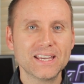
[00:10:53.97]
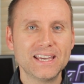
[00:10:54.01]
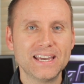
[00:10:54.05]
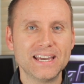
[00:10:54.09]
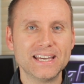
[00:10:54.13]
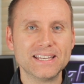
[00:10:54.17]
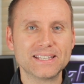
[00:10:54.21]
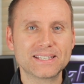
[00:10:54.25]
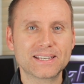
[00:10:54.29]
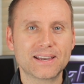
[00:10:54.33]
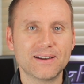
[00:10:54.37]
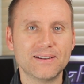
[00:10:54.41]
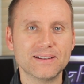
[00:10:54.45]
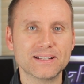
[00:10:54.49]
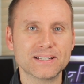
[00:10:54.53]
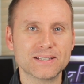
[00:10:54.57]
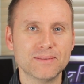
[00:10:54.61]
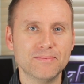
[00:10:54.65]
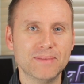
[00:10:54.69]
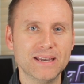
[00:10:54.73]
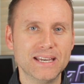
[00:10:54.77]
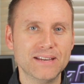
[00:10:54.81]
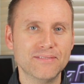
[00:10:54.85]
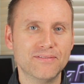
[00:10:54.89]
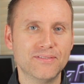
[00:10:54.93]
It's going to
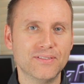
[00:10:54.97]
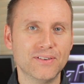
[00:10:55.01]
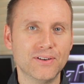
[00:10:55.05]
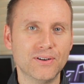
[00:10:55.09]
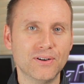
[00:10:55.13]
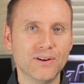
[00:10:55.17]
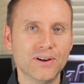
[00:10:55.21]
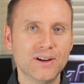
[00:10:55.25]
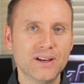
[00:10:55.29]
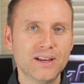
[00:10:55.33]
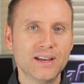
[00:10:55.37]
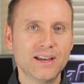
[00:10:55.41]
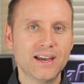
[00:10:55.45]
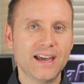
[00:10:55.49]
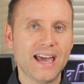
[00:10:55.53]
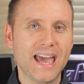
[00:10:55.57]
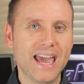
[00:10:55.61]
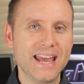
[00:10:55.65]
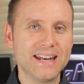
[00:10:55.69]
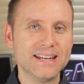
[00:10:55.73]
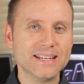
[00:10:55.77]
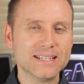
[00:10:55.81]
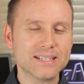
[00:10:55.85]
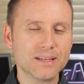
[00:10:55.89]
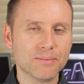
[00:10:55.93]
be for
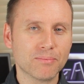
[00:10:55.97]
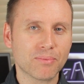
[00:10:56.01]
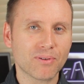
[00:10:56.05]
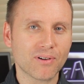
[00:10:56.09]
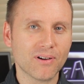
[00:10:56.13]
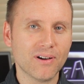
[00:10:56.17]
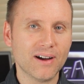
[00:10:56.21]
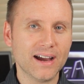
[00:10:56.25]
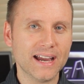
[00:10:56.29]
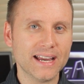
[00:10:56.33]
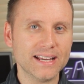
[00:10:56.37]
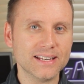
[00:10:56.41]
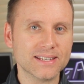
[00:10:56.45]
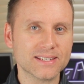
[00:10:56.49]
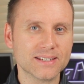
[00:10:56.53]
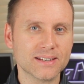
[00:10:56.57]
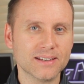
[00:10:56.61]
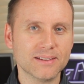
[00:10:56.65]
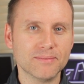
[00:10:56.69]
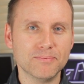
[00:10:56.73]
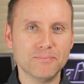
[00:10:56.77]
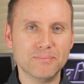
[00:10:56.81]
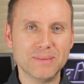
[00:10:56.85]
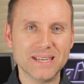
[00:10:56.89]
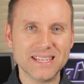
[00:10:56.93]
enterprise,
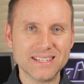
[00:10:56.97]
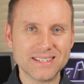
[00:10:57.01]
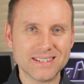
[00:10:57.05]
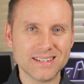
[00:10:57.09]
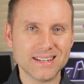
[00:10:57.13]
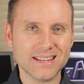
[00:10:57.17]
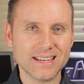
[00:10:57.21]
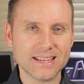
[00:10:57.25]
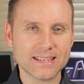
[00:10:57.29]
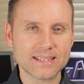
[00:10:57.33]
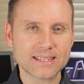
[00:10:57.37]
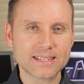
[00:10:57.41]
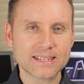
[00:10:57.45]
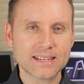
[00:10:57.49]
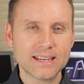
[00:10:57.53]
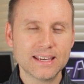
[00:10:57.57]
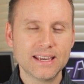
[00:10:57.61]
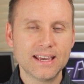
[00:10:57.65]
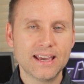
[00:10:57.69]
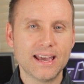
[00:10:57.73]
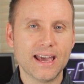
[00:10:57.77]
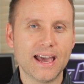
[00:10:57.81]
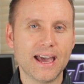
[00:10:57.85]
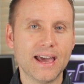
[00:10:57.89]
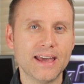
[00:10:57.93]
business,
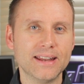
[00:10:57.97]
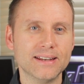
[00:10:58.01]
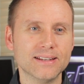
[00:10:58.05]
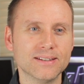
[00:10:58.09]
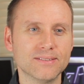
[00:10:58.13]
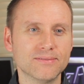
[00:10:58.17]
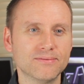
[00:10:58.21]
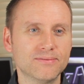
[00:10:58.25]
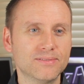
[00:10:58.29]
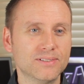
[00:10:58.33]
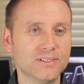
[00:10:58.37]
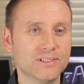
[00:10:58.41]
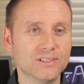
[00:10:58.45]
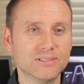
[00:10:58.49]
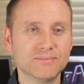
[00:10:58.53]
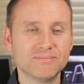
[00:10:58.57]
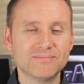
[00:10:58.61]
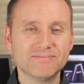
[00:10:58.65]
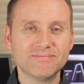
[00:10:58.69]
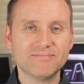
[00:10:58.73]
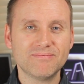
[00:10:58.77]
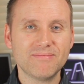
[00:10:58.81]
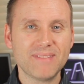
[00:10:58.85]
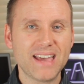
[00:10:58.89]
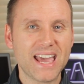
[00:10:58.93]
and for
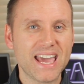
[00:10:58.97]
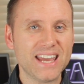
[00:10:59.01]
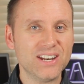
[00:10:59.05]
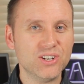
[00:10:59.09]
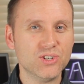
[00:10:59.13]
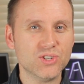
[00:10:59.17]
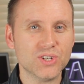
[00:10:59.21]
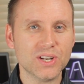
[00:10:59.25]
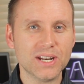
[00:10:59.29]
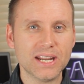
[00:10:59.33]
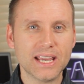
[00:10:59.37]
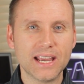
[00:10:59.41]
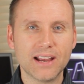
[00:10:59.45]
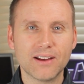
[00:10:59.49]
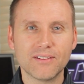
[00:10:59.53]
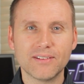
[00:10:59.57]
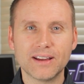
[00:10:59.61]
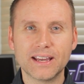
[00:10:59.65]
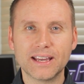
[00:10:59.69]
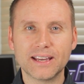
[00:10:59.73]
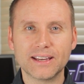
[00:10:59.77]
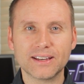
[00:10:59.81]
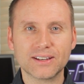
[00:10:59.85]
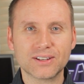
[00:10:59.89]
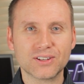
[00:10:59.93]

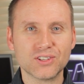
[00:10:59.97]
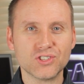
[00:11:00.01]
engineering,